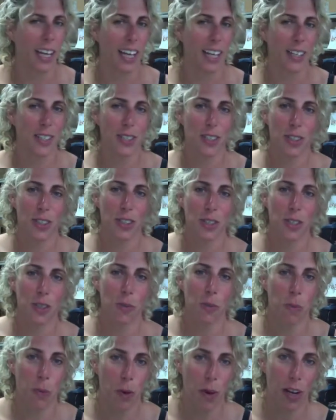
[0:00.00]
And it's like, so
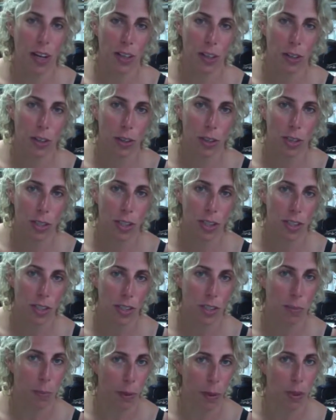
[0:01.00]
why are you using
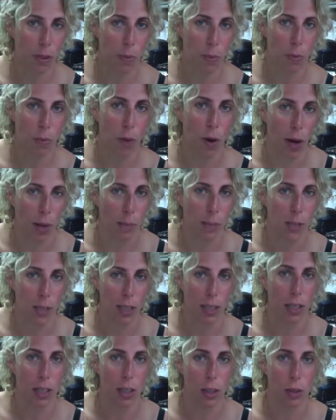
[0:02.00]
disposable wipes?
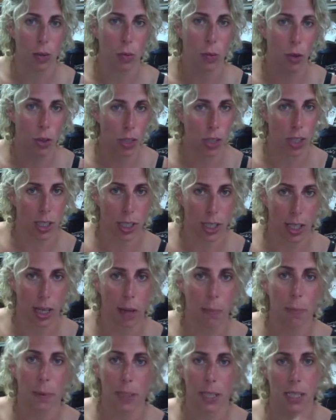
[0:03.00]
So you're washing the
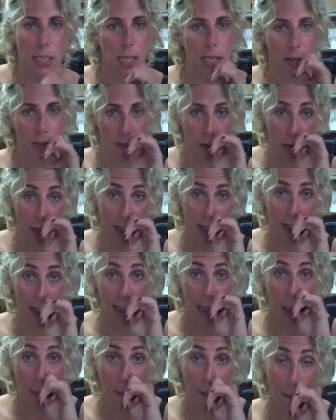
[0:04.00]
nappies, right?
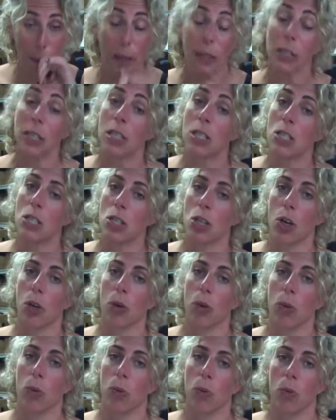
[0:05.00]
Yep.
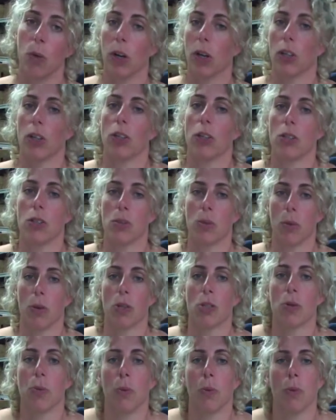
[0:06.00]
So why don't you use
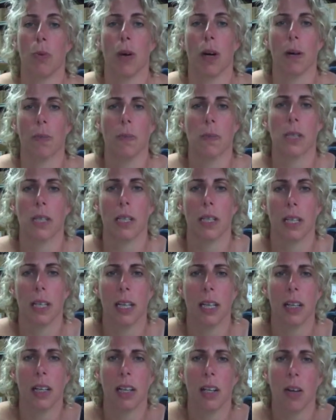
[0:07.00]
washable wipes? And
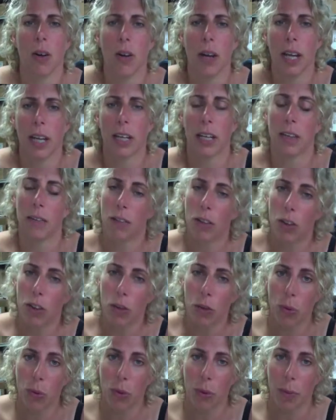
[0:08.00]
they're like, "Oh, I hadn't even
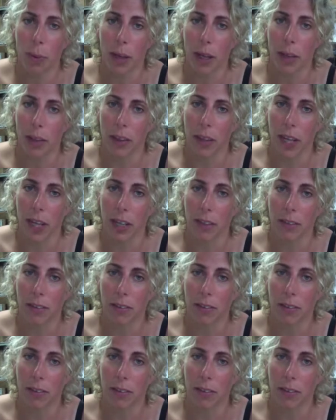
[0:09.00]
thought about that."